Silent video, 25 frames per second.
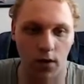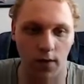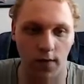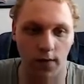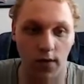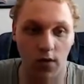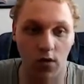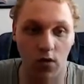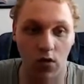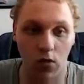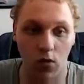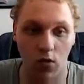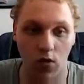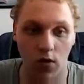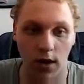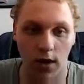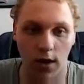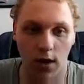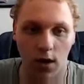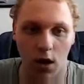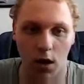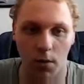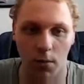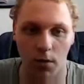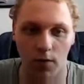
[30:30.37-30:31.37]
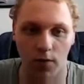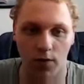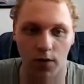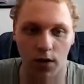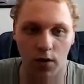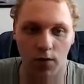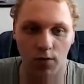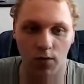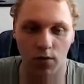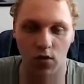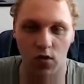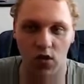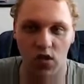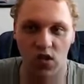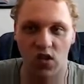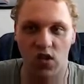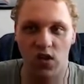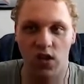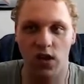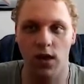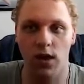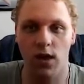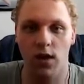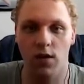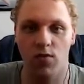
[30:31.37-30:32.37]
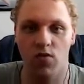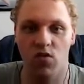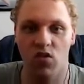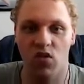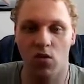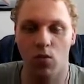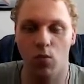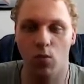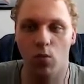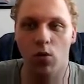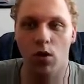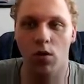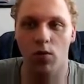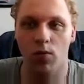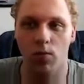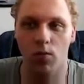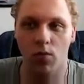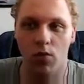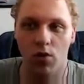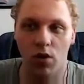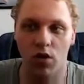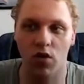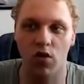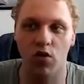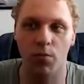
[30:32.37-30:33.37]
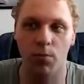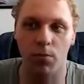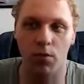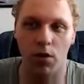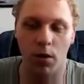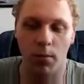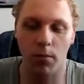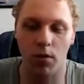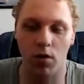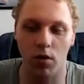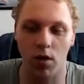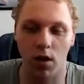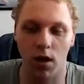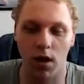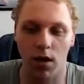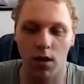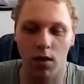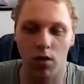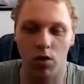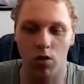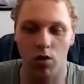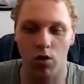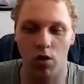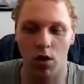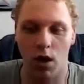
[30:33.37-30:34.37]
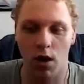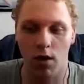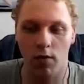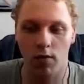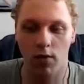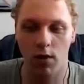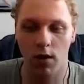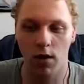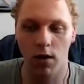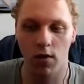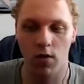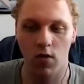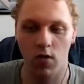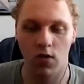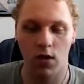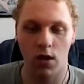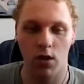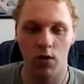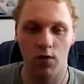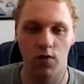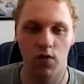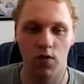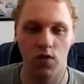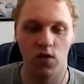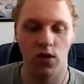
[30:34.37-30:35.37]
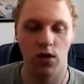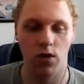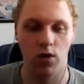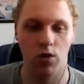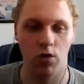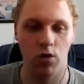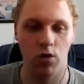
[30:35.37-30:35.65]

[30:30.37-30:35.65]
This is also a common thing you will see if someone works primarily in Java instead of C#,